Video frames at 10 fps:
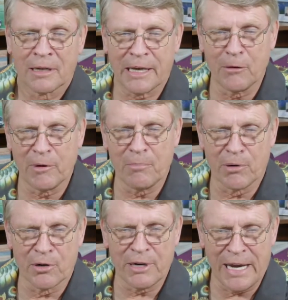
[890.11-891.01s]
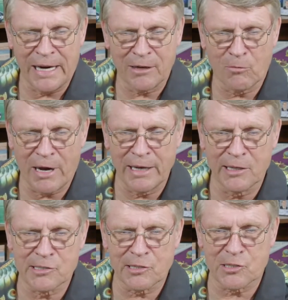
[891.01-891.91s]
Kiwi bird egg. Why
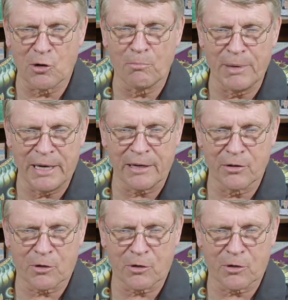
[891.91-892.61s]
is it so big?